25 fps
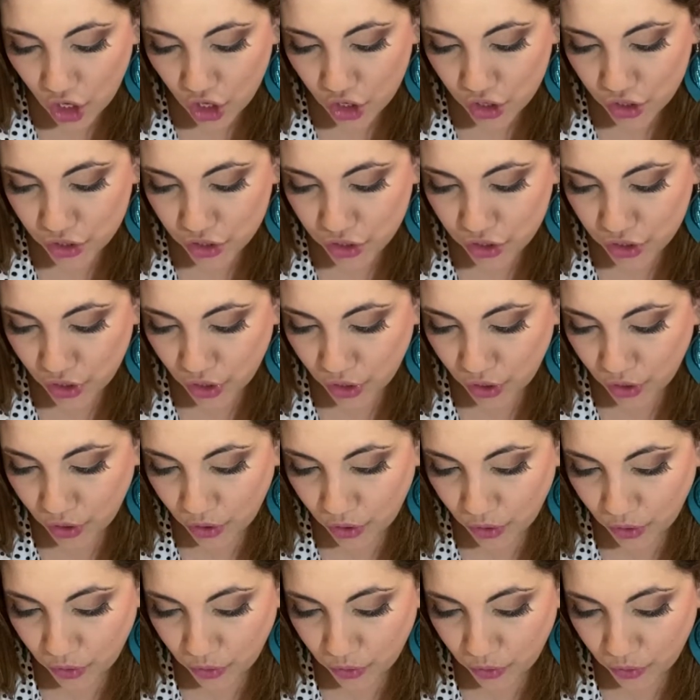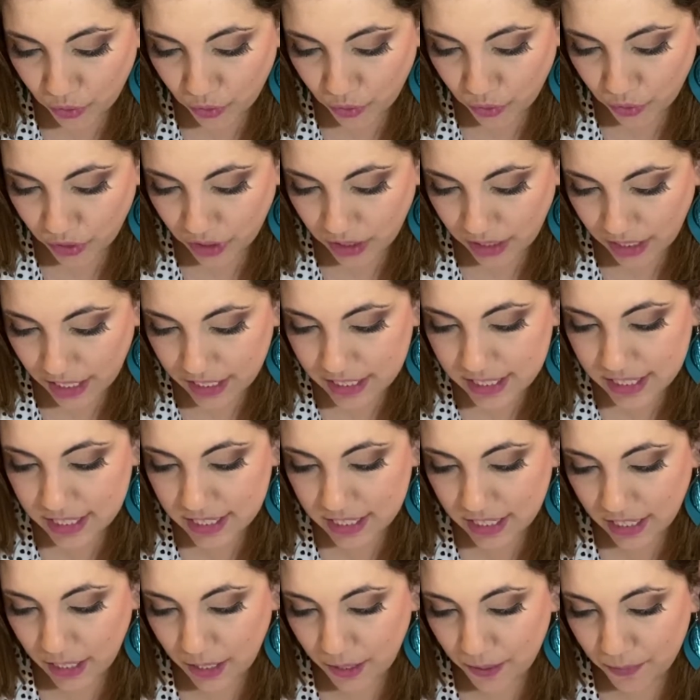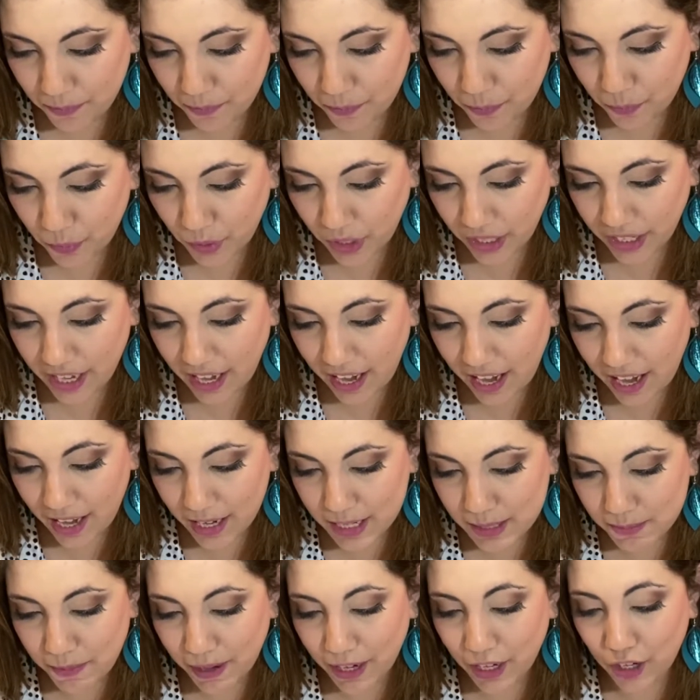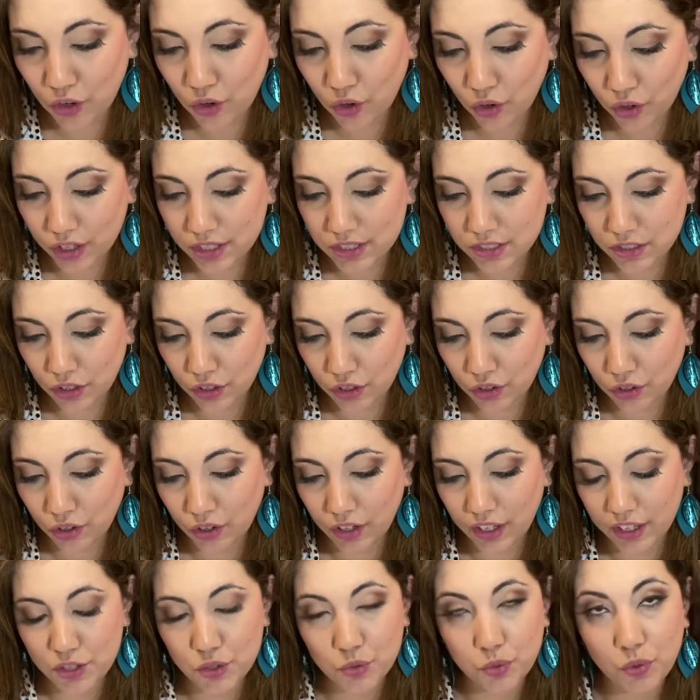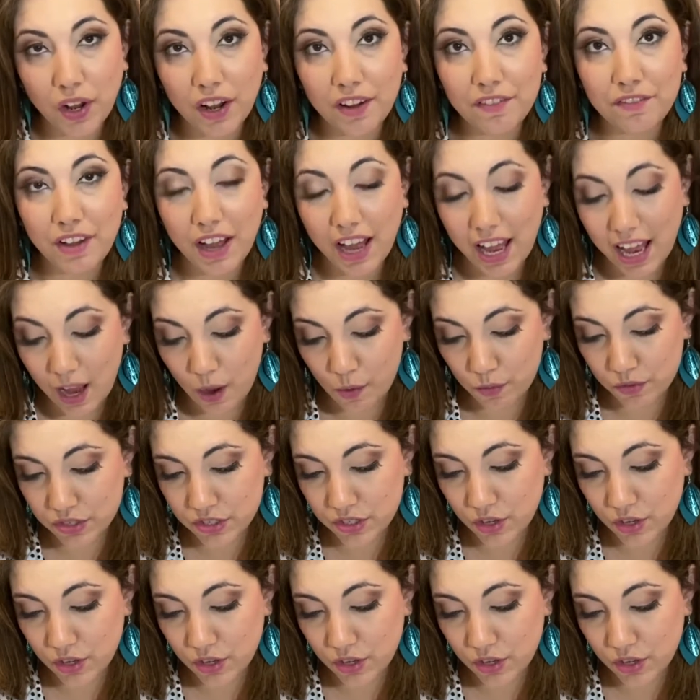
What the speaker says: So let's see. We got by Cork Circle a 12-ounce